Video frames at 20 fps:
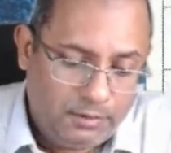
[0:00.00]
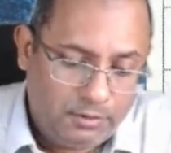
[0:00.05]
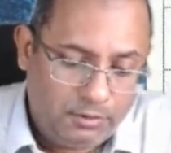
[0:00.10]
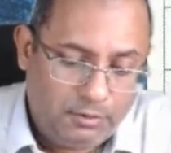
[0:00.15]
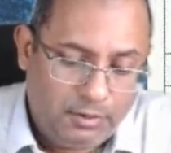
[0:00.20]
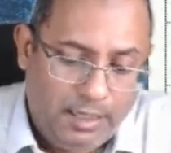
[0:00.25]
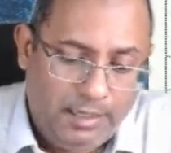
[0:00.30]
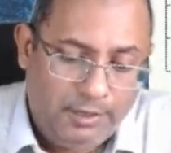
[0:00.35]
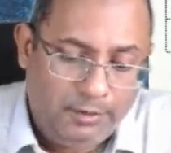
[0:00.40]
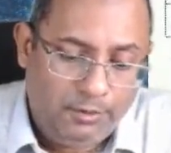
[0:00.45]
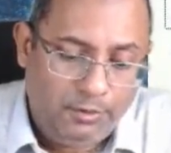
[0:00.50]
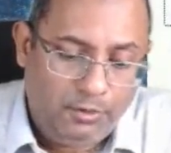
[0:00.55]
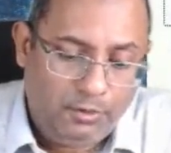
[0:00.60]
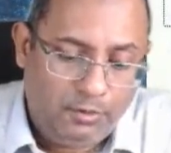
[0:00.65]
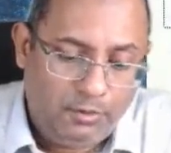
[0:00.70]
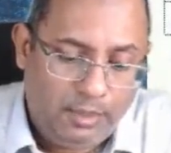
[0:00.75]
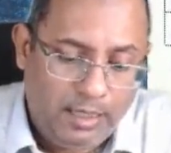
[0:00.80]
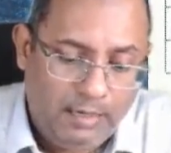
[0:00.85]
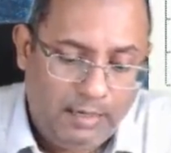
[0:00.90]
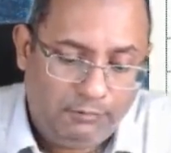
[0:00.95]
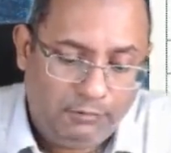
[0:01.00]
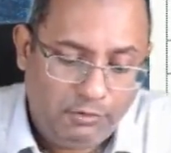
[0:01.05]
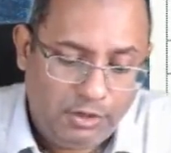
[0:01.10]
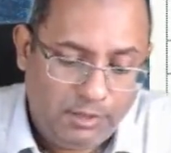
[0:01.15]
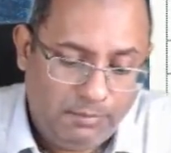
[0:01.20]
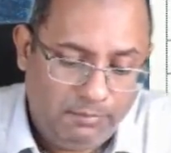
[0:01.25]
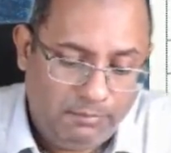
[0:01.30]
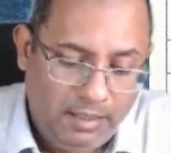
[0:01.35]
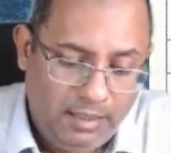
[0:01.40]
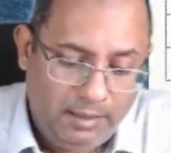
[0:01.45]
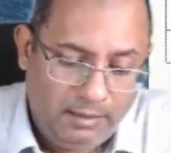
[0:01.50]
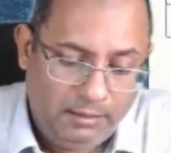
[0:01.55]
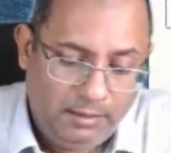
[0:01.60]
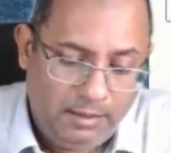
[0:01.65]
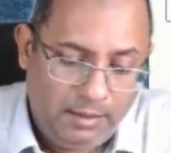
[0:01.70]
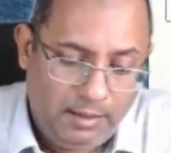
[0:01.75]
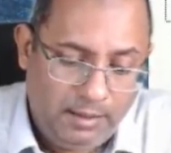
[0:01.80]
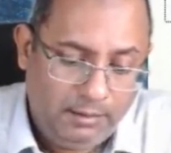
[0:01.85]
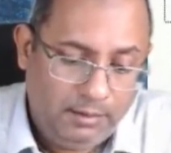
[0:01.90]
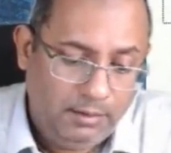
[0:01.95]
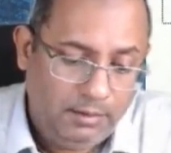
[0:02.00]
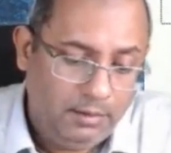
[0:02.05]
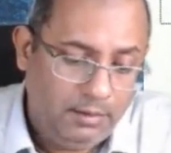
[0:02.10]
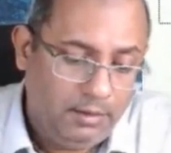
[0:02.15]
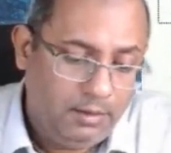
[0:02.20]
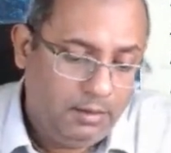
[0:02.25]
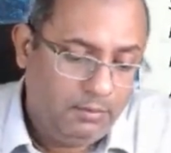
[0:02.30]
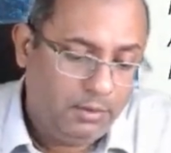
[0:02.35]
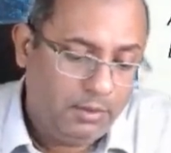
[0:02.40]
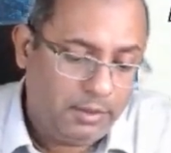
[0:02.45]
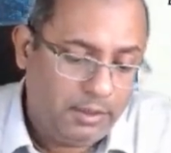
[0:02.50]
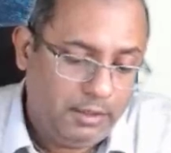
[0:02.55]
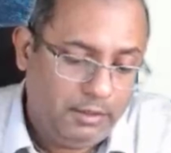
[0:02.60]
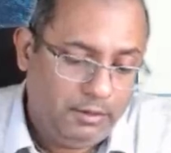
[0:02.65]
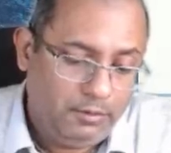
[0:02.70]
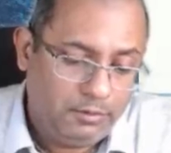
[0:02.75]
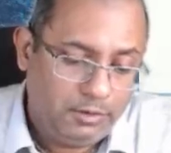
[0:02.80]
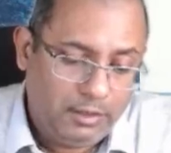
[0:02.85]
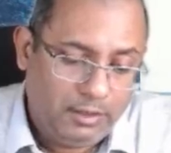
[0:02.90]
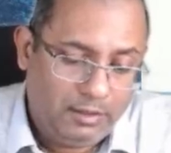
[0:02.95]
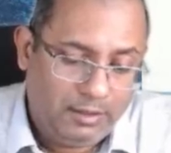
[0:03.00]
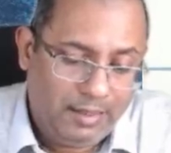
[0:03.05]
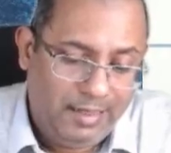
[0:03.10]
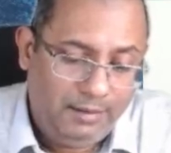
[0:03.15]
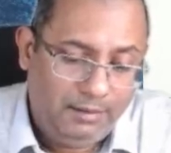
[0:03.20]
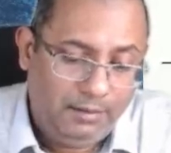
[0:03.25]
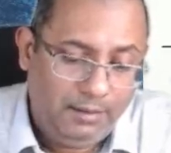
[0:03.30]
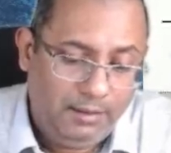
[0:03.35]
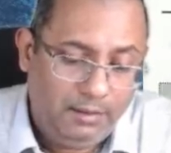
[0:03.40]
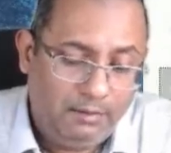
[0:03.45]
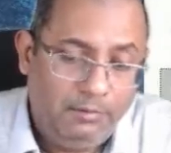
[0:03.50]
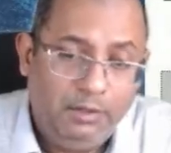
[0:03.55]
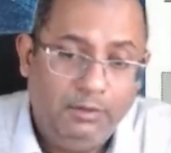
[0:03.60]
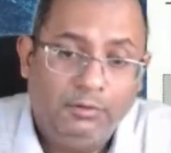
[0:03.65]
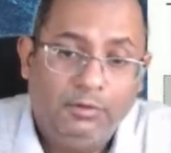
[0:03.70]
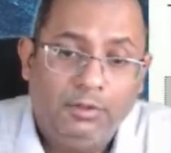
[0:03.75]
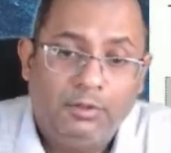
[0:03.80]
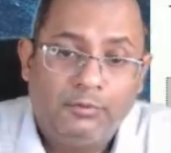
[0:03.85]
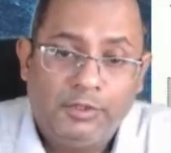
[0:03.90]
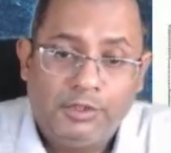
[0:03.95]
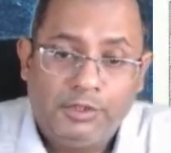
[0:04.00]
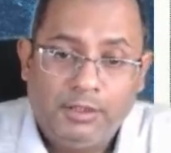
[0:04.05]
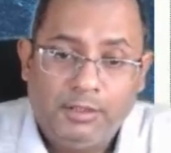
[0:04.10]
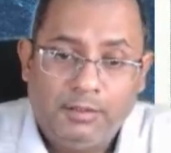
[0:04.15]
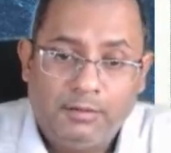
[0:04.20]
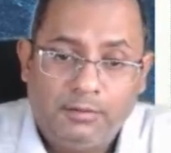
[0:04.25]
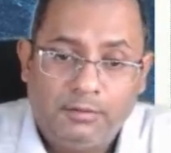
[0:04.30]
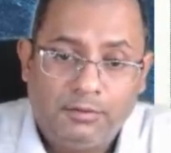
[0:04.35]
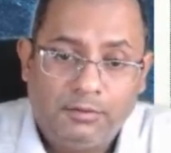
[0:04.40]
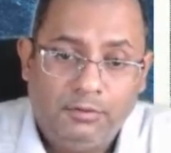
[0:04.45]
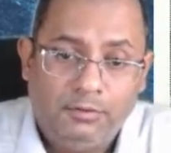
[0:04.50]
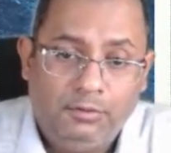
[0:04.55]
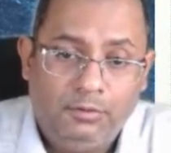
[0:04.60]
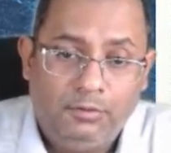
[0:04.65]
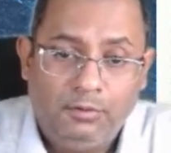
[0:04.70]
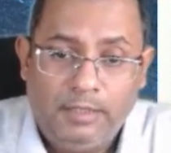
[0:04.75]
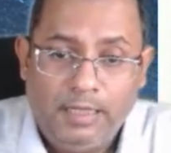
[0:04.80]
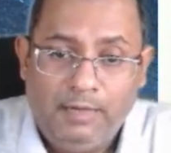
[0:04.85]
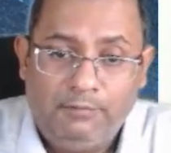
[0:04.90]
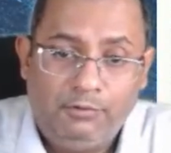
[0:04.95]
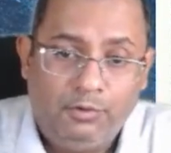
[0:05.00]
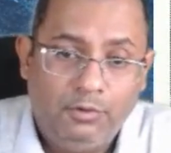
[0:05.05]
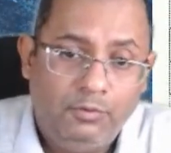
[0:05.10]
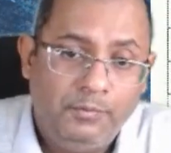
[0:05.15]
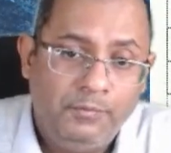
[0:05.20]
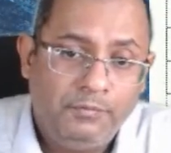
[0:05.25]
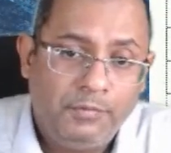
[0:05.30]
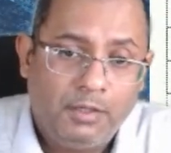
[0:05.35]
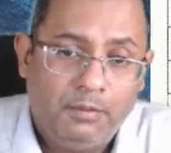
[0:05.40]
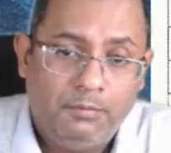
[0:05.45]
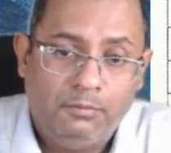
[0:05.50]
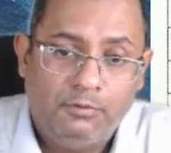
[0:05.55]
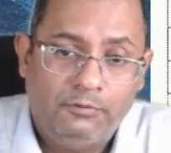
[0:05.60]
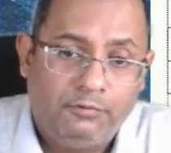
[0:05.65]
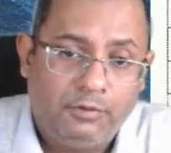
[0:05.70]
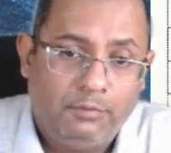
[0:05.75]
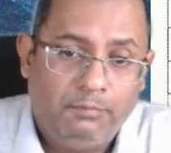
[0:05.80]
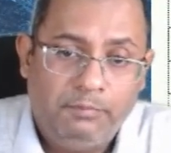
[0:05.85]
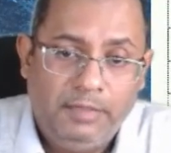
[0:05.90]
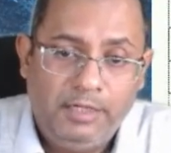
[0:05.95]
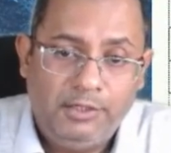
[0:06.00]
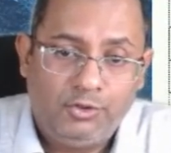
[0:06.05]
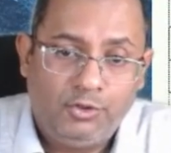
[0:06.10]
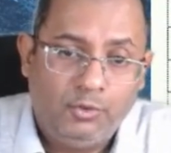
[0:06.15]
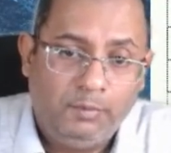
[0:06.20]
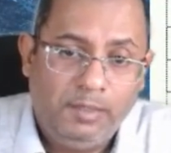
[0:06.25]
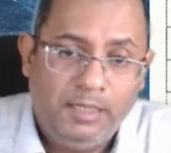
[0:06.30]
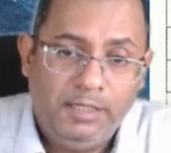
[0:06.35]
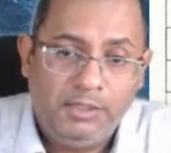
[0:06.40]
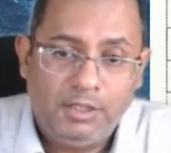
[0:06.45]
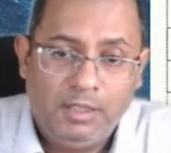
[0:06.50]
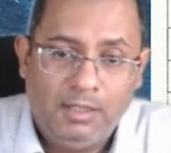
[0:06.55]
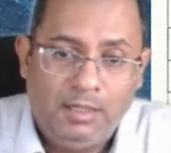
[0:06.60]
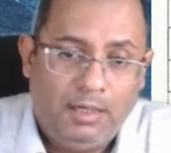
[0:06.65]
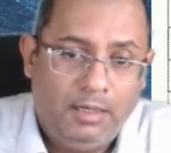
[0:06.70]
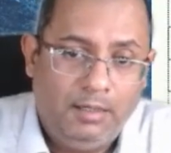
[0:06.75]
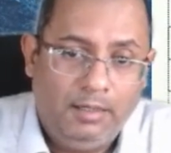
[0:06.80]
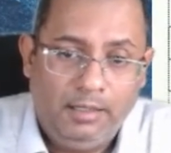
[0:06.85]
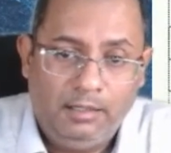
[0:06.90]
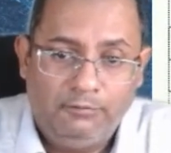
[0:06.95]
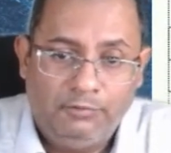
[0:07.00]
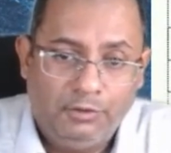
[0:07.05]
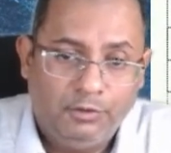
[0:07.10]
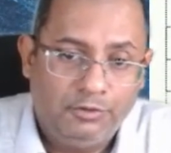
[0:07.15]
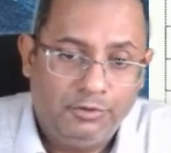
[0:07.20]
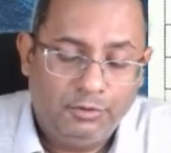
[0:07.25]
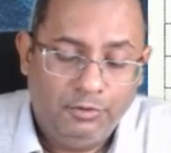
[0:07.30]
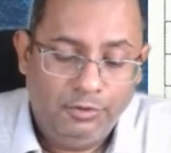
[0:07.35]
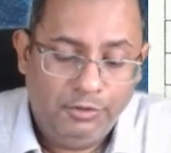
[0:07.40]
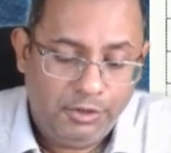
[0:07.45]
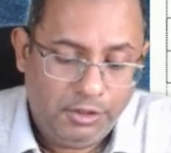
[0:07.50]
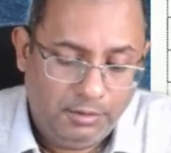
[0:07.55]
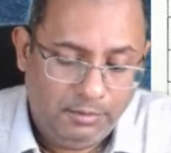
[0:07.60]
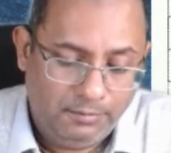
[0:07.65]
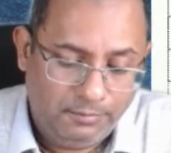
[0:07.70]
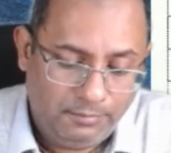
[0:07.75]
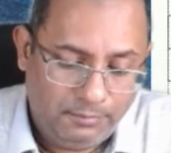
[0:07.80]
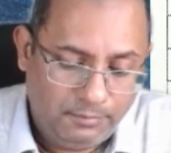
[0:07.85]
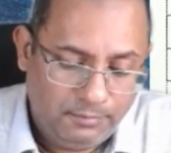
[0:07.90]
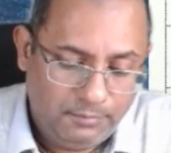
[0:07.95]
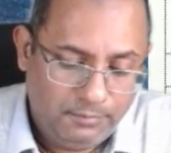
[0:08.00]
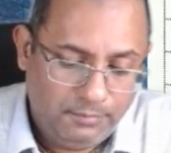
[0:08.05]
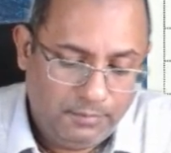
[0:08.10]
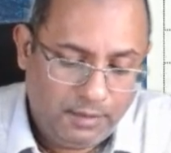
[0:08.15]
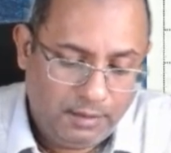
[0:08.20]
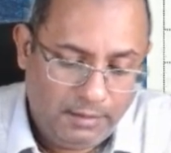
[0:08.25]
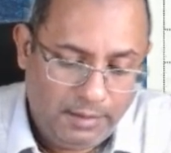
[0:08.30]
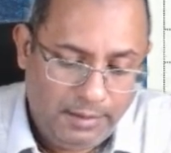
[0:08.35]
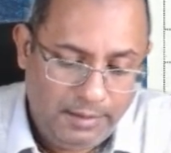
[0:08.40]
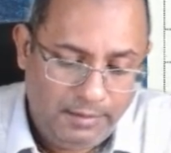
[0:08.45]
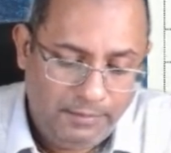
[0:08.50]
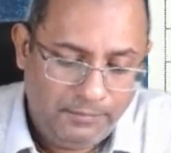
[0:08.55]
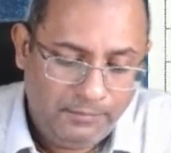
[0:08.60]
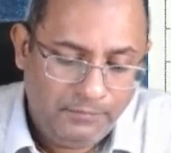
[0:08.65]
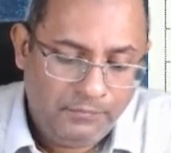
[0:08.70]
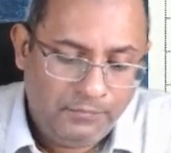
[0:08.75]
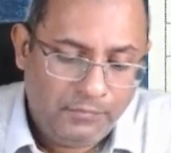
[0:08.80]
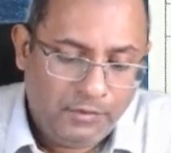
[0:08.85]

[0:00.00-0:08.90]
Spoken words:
so that you don't have to jump here and there. And the working notes are right there below the question. So you don't have to move from page to page hunting for the solution, right?